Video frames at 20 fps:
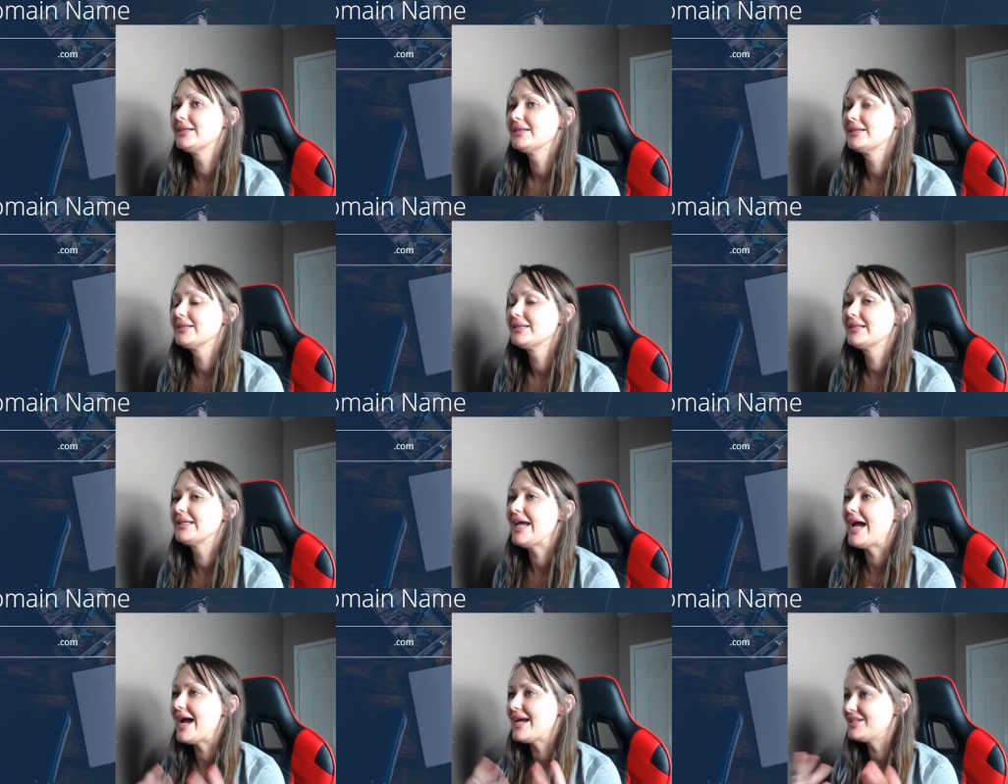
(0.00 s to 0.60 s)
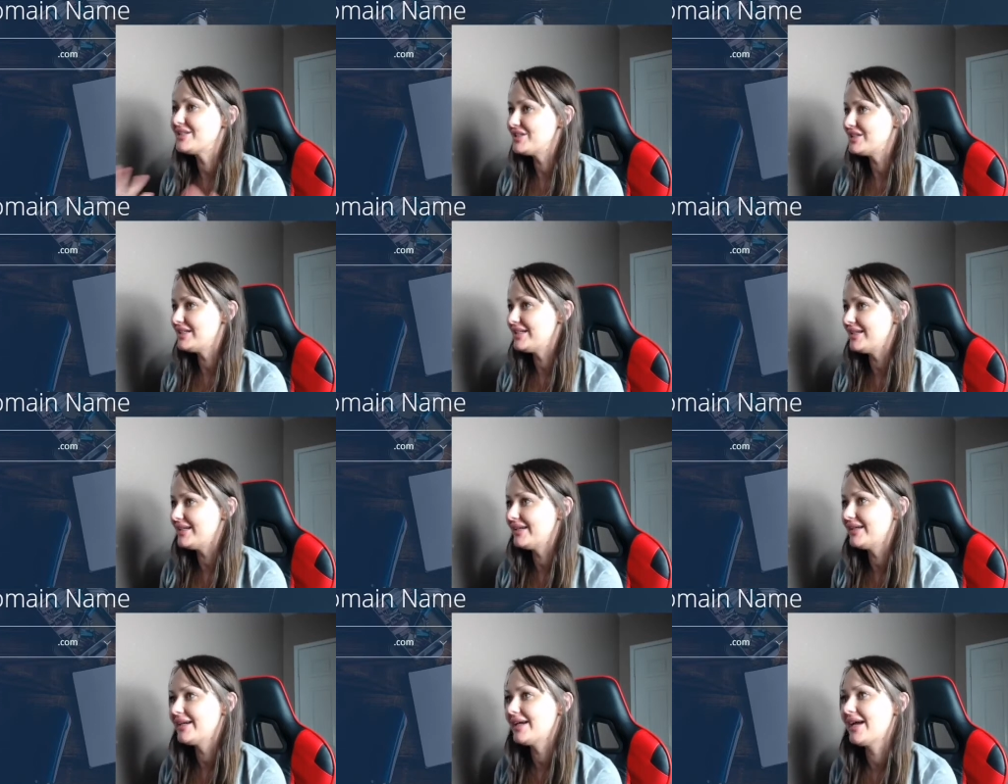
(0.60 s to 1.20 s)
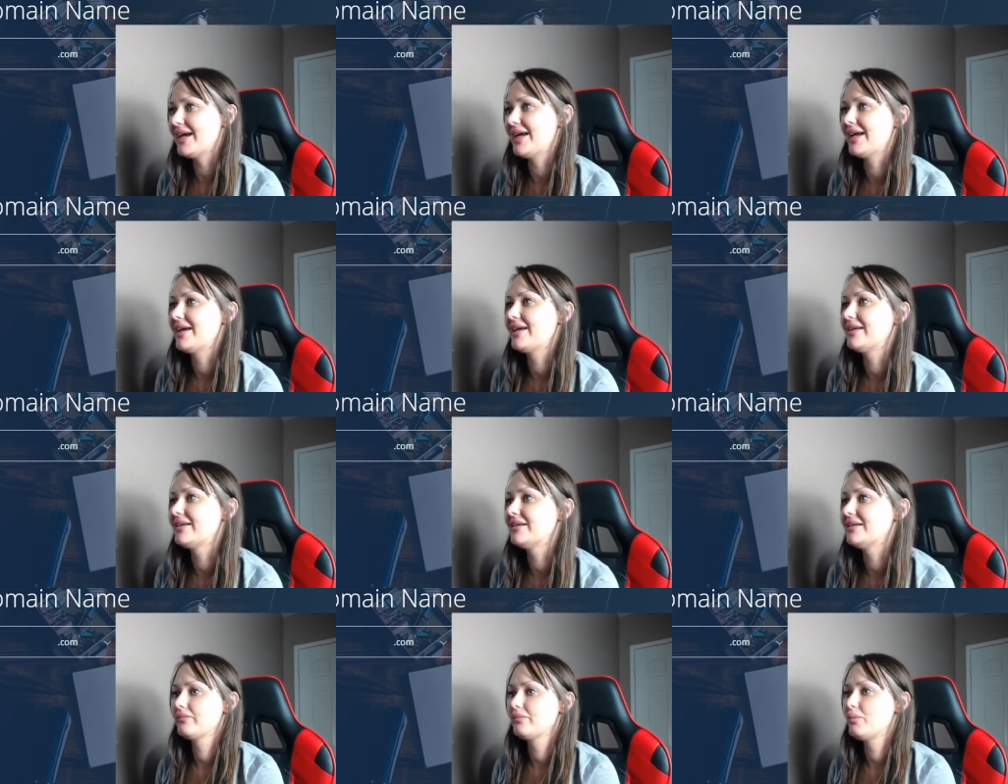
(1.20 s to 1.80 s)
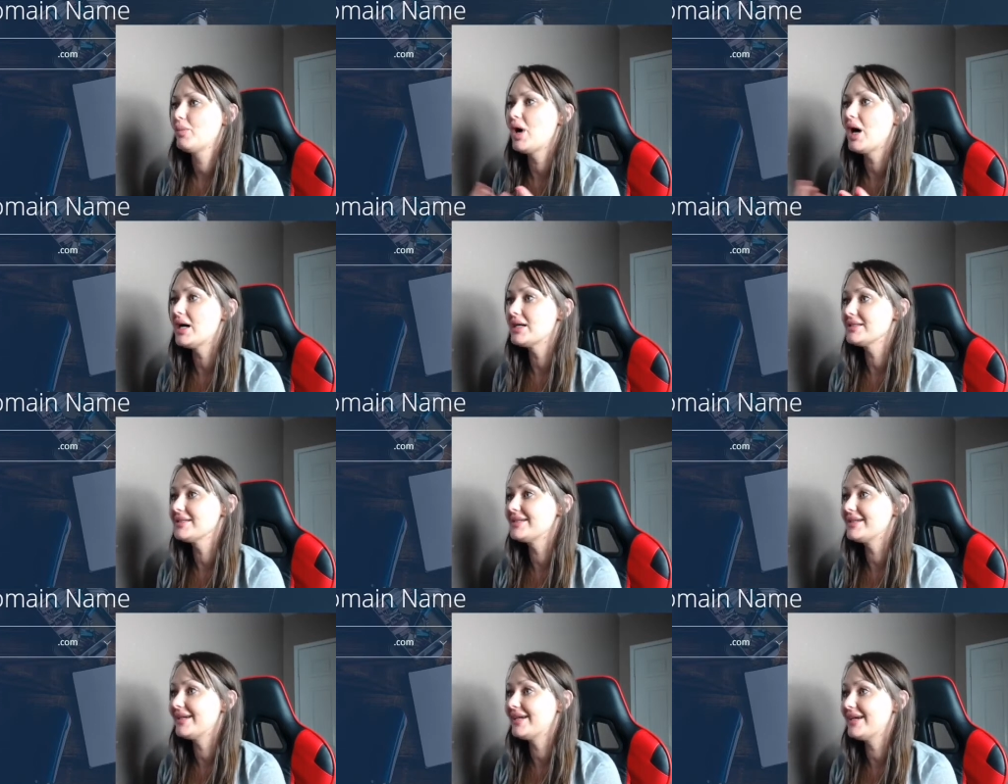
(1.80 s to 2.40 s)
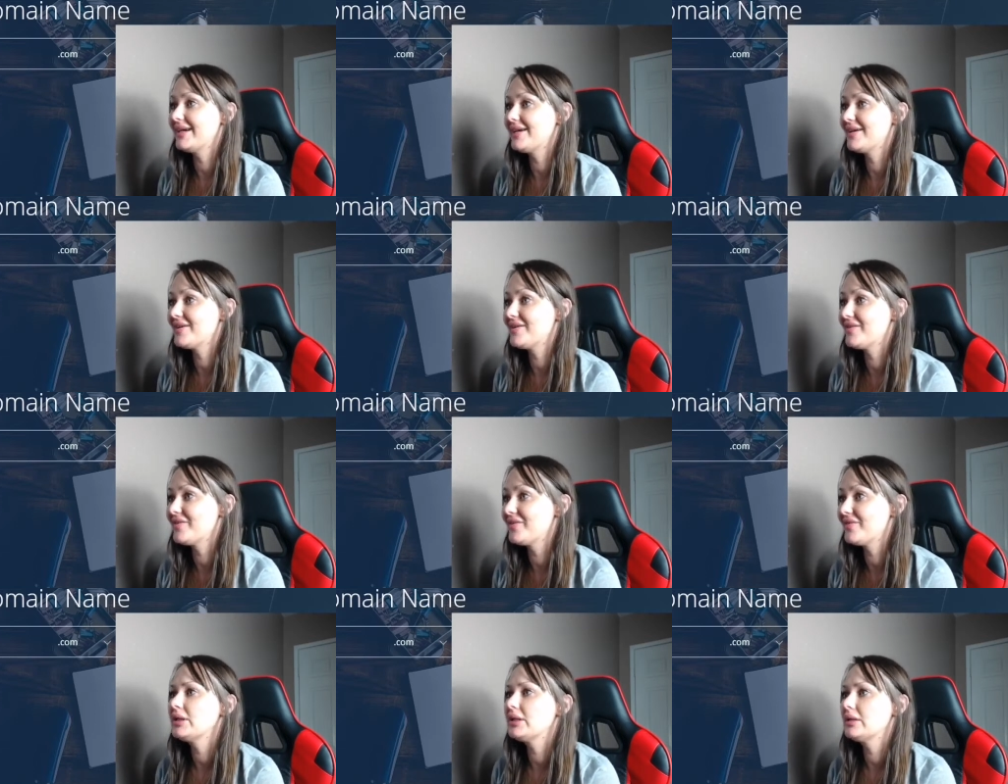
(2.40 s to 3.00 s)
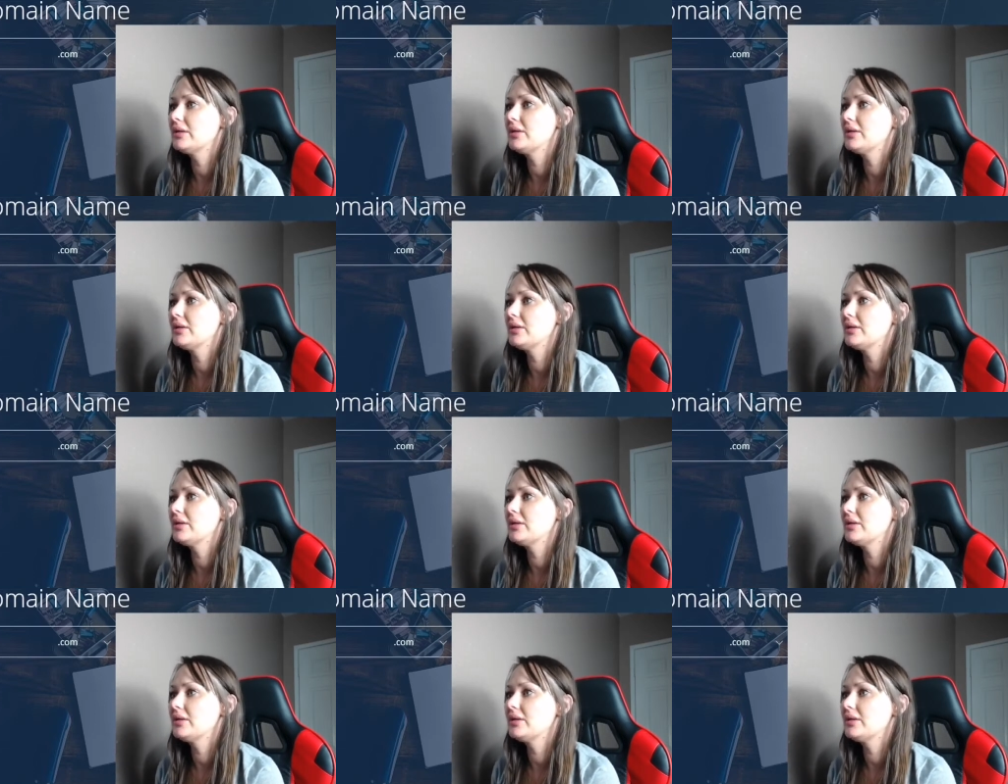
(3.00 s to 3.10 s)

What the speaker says: catchy and positive.